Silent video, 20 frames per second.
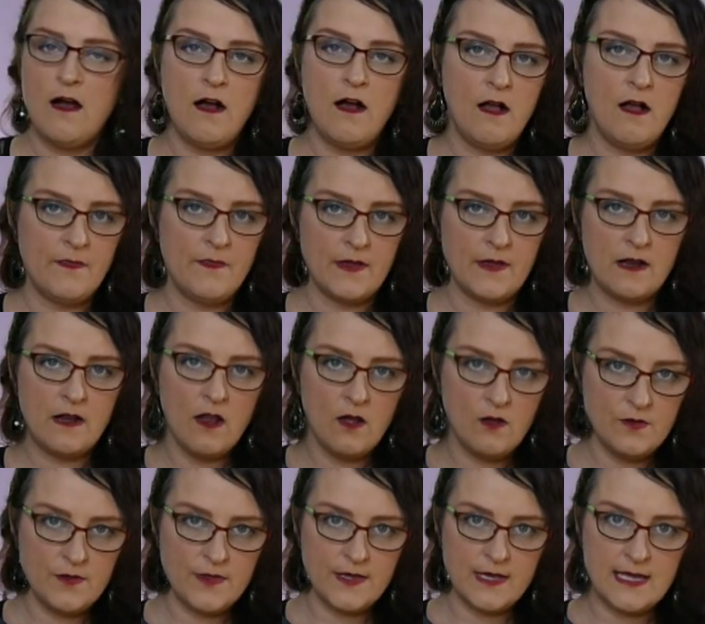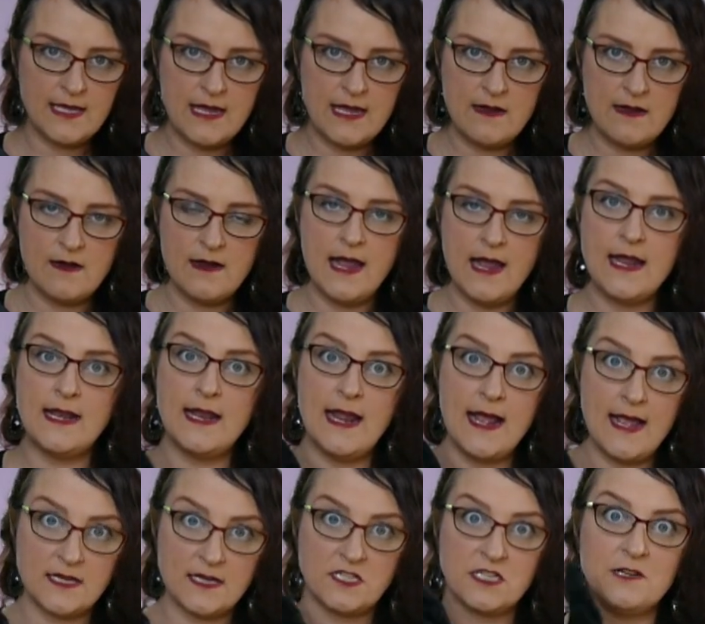on the clothing here, and it
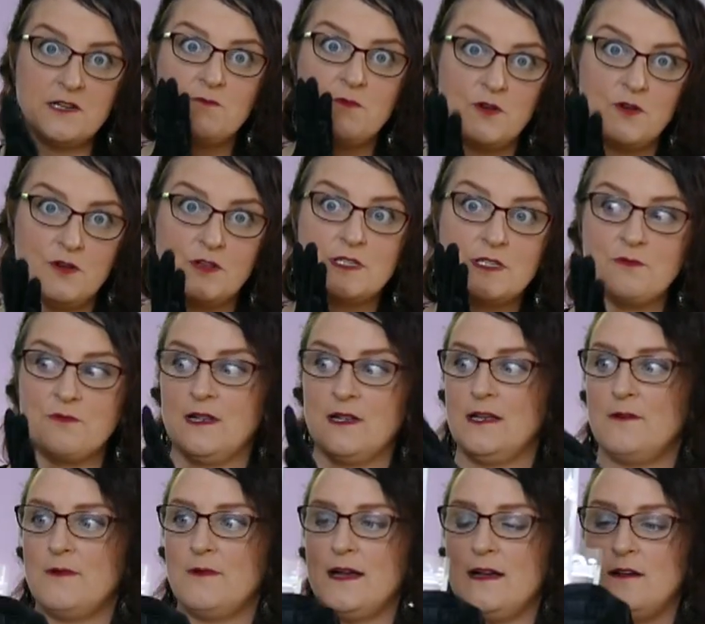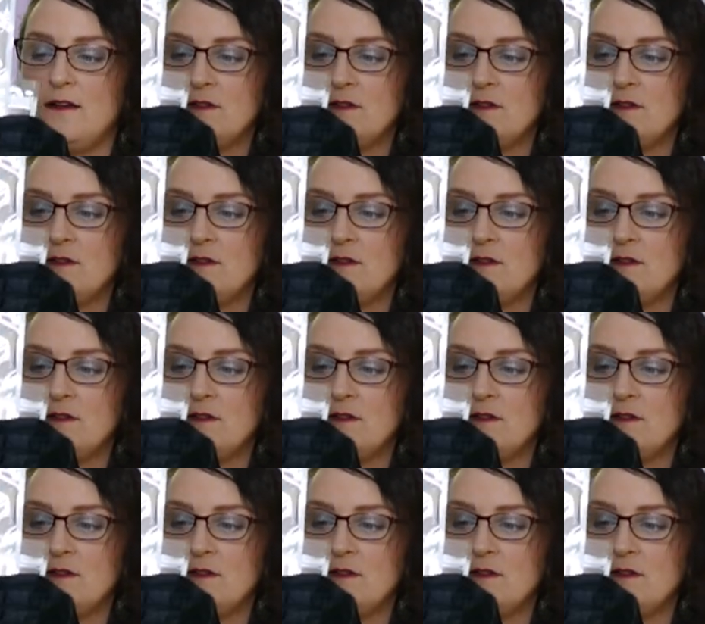actually works really well.